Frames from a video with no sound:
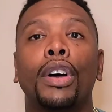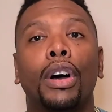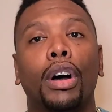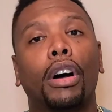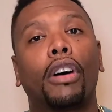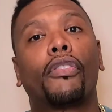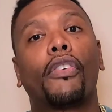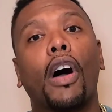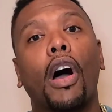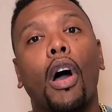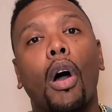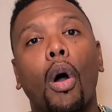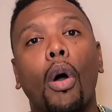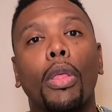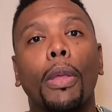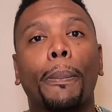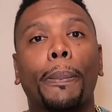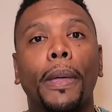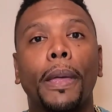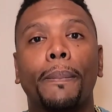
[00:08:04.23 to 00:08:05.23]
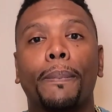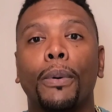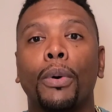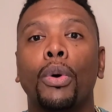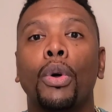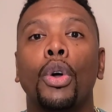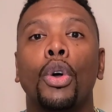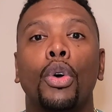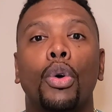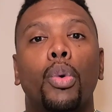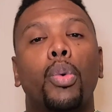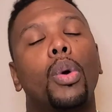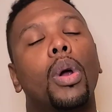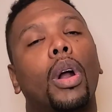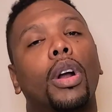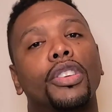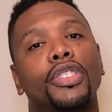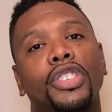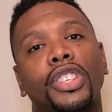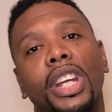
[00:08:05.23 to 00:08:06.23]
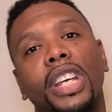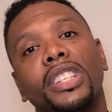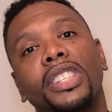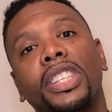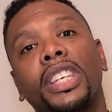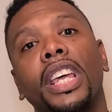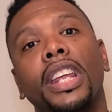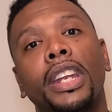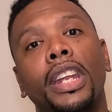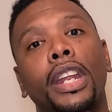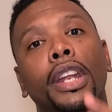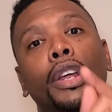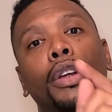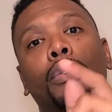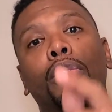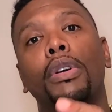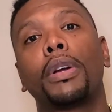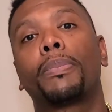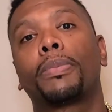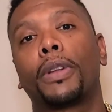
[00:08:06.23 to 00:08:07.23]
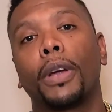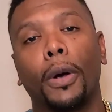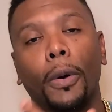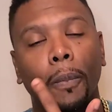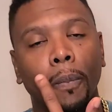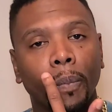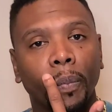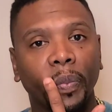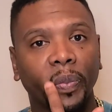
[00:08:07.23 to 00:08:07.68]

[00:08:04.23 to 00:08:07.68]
of all the people who are just getting into crypto.